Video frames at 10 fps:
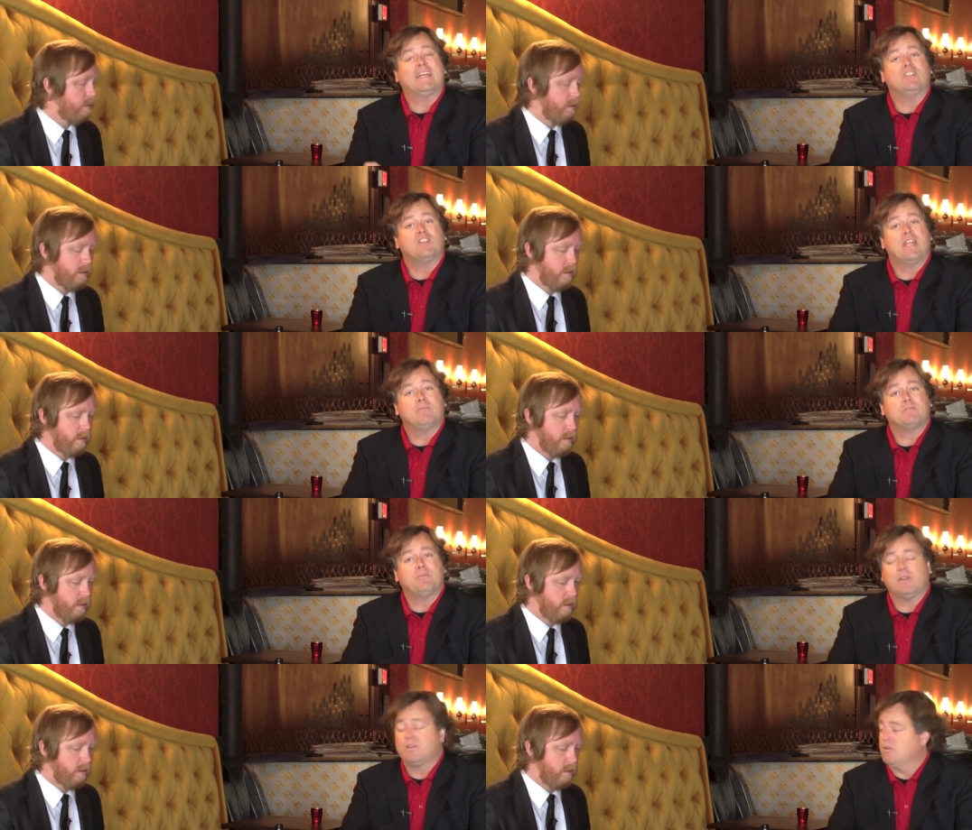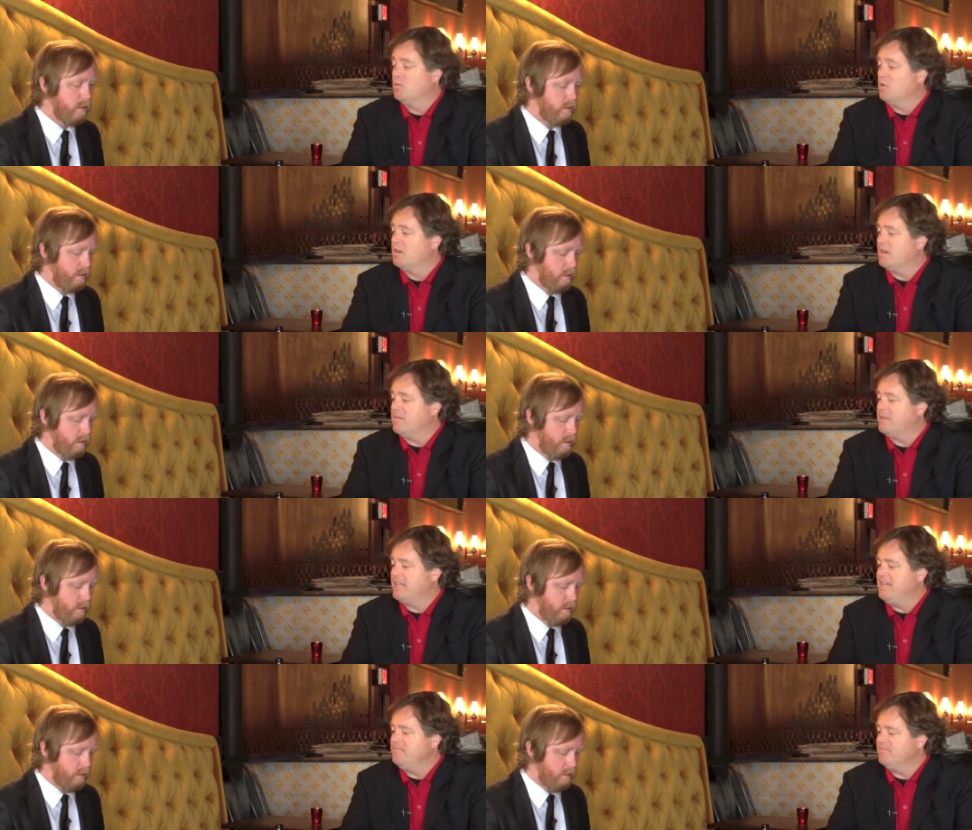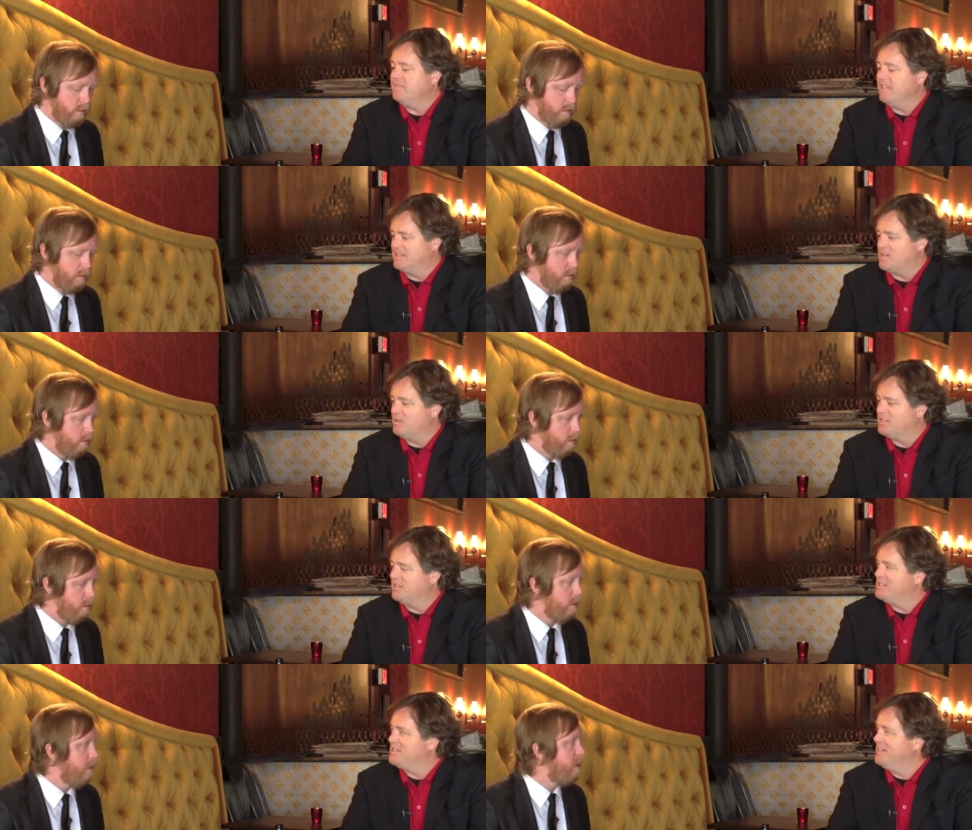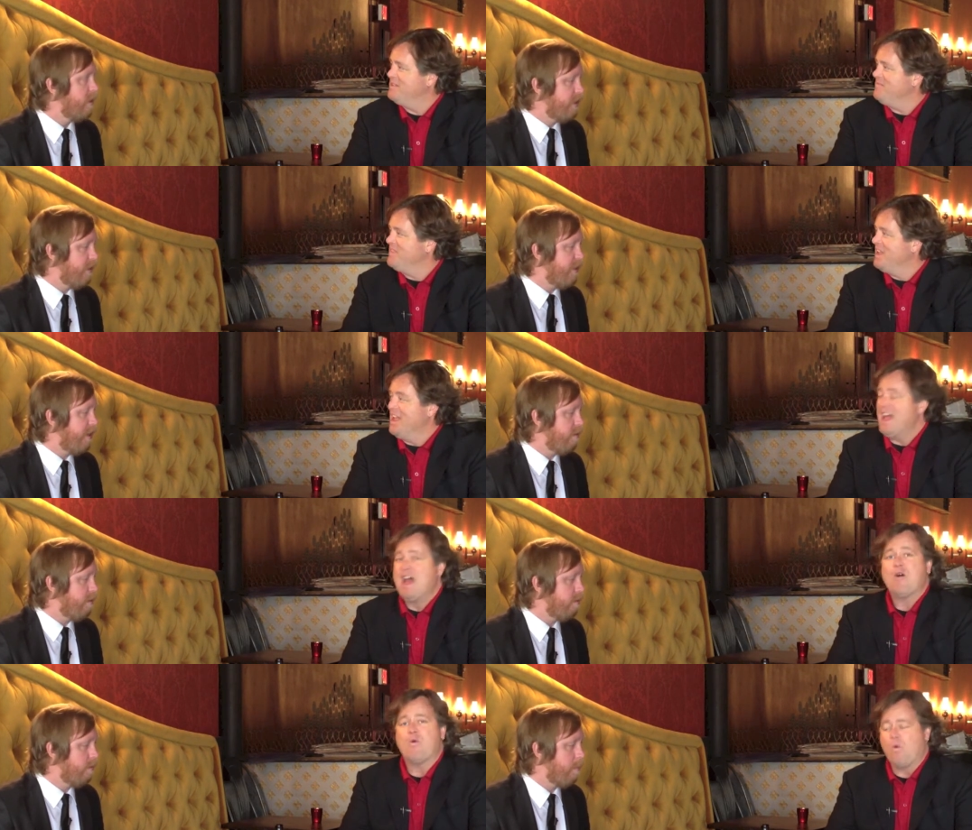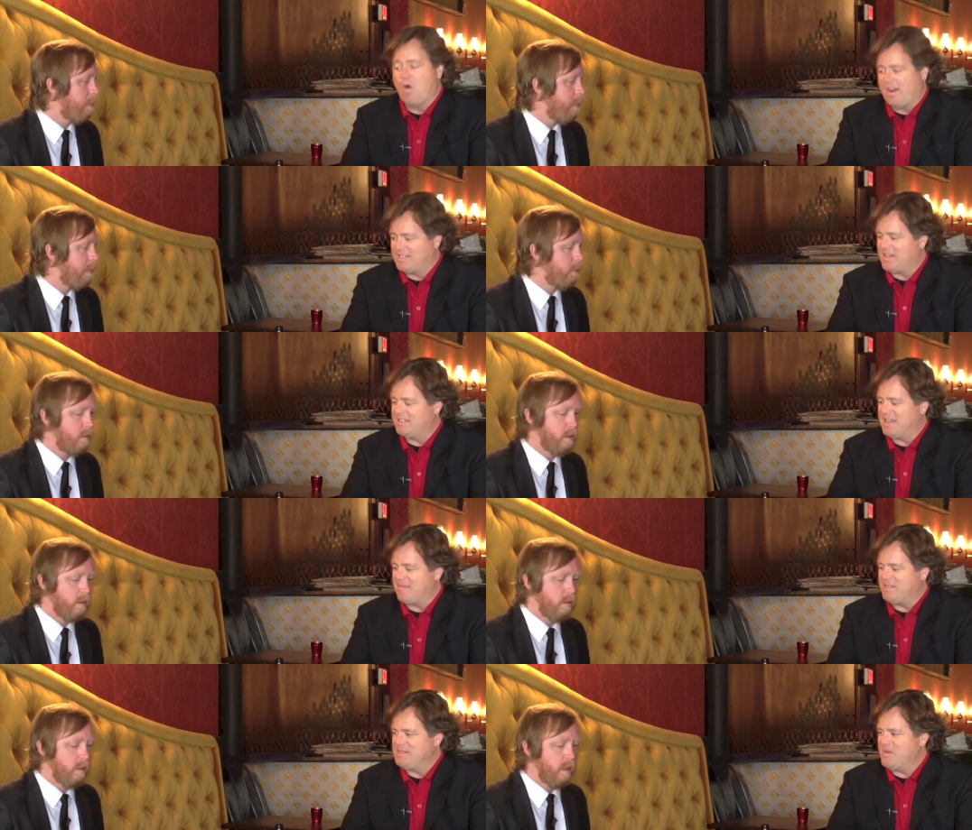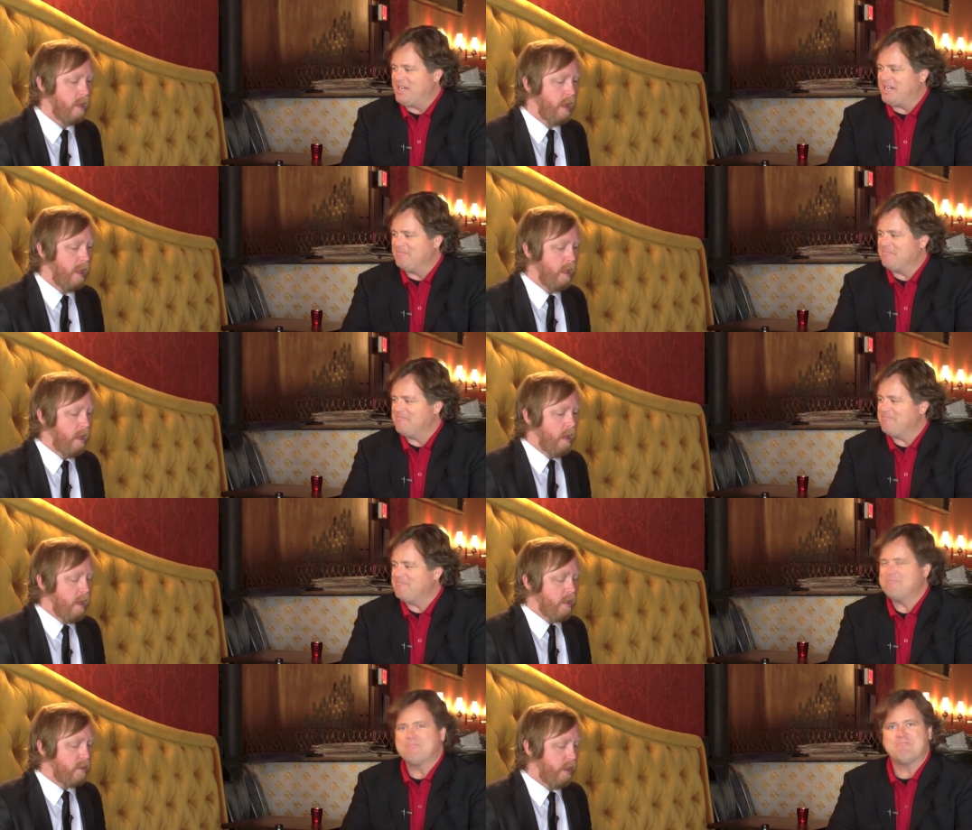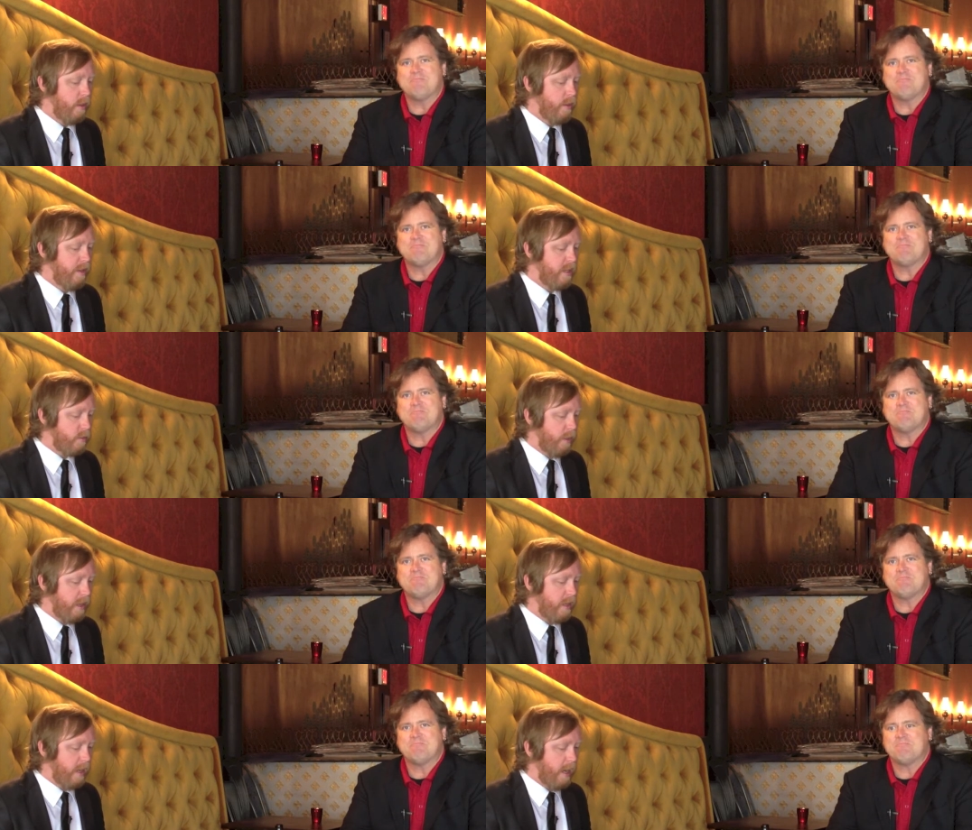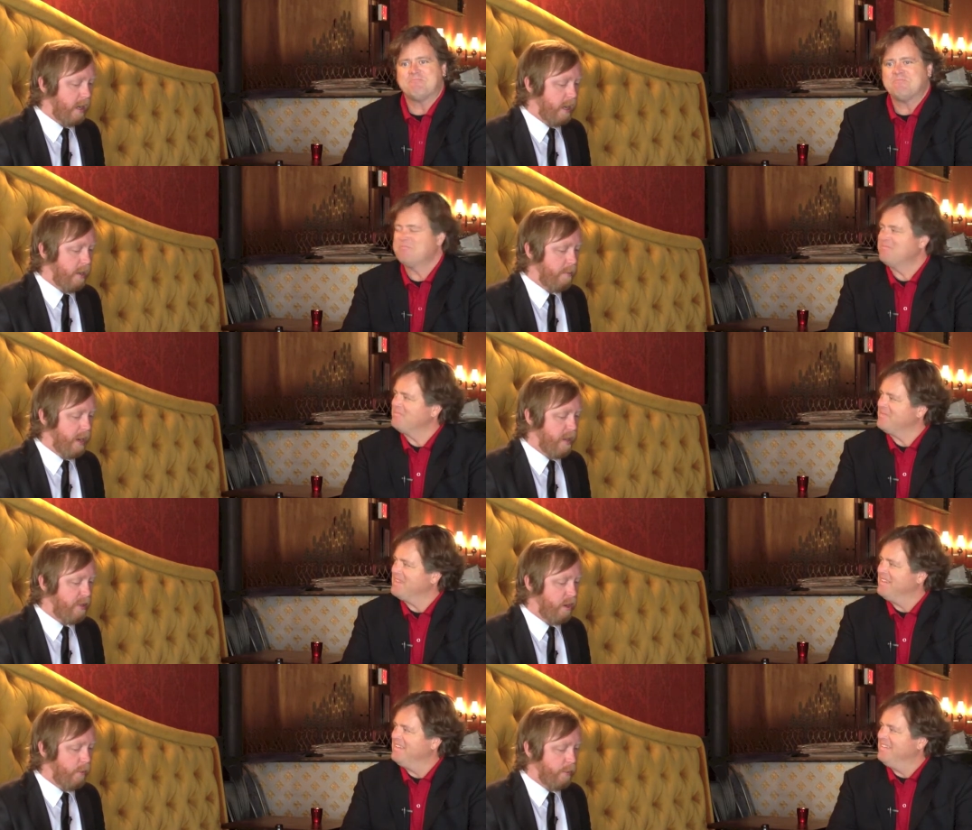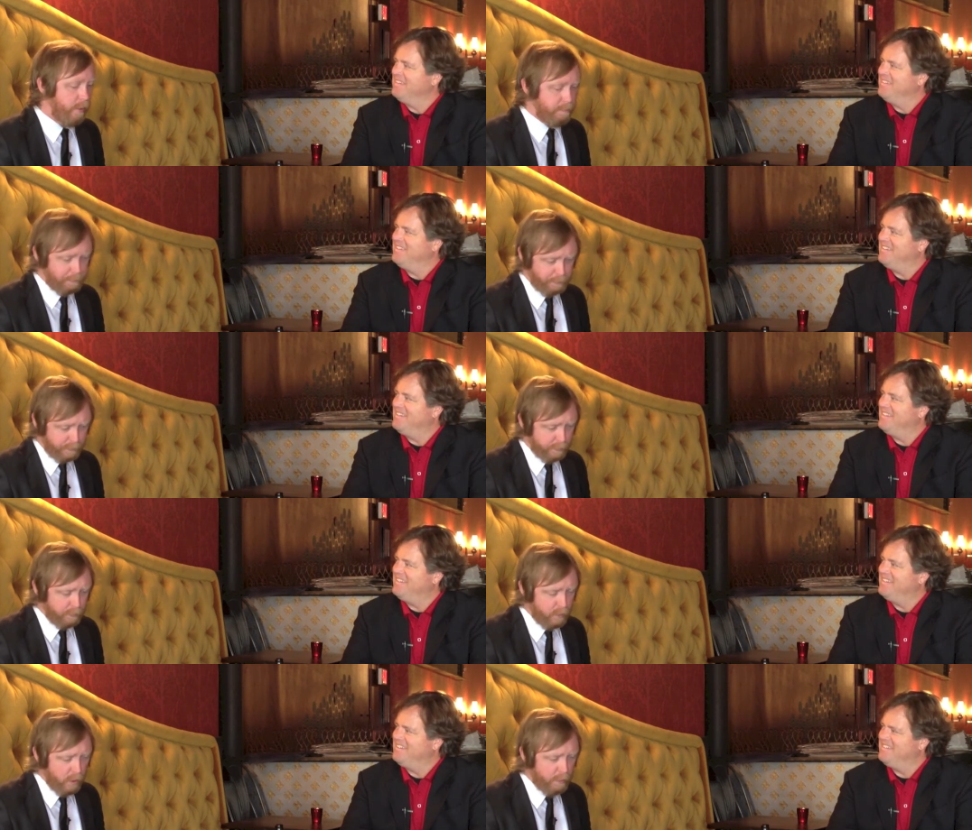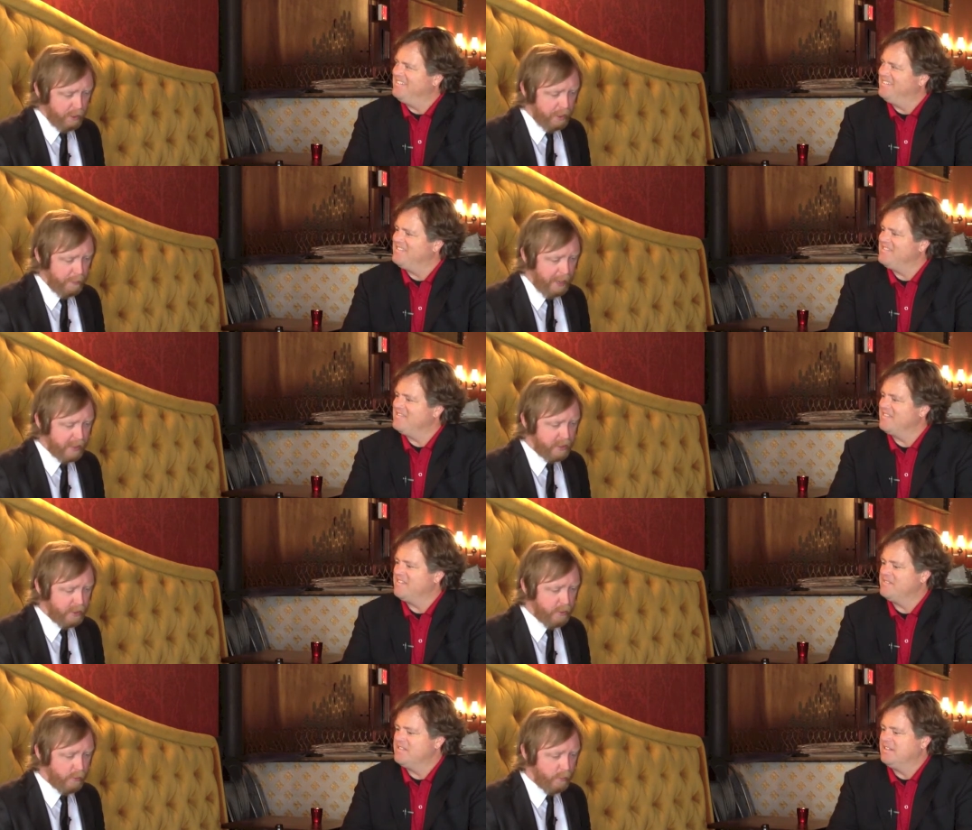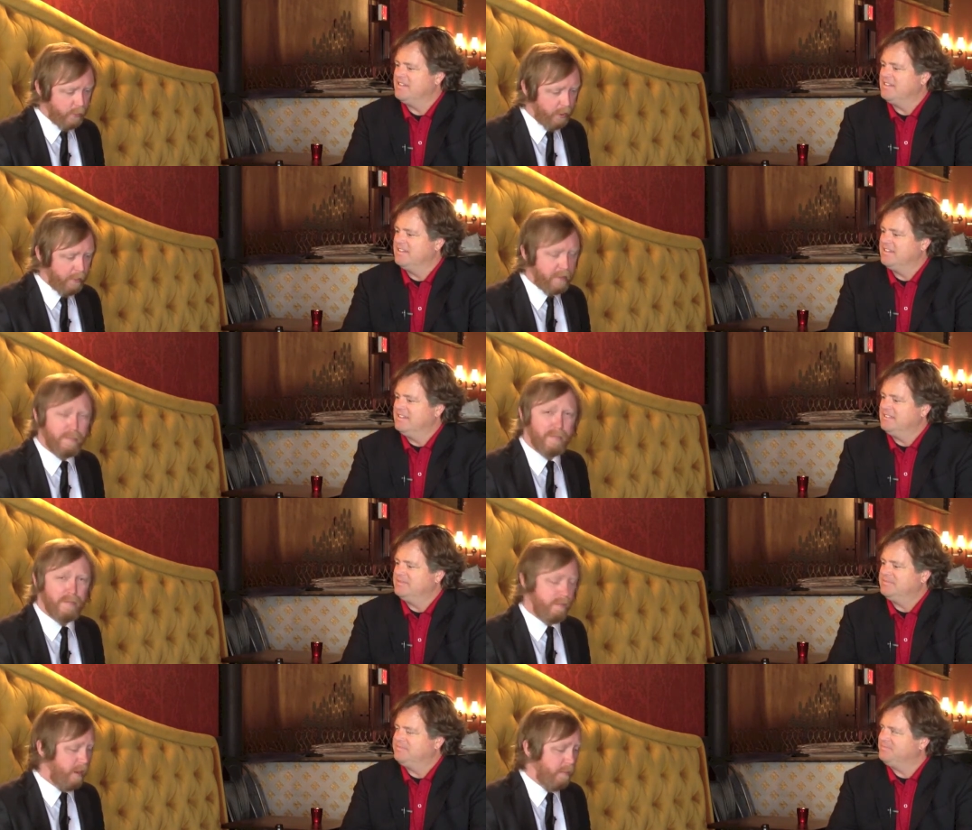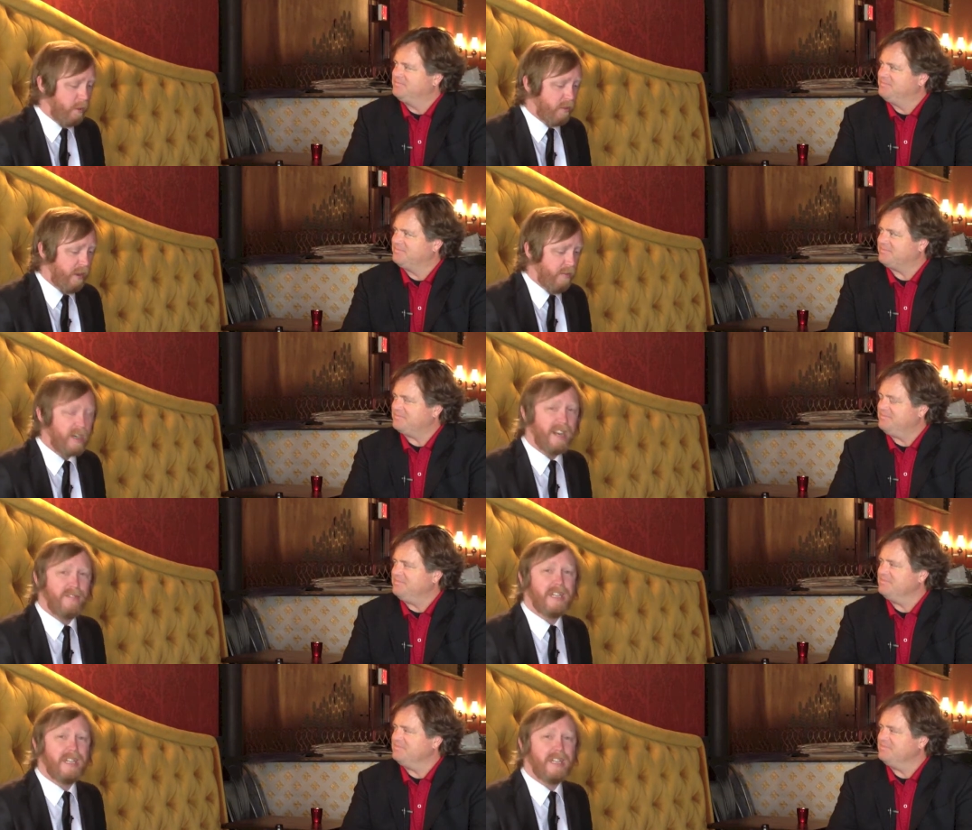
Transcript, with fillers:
Speaker 1: a James Beard Award nominee. It is always good to see you. See you too. What is on tap this week?
Speaker 2: So this week, um, I thought we would bring it back to one of my, my most favorite kind of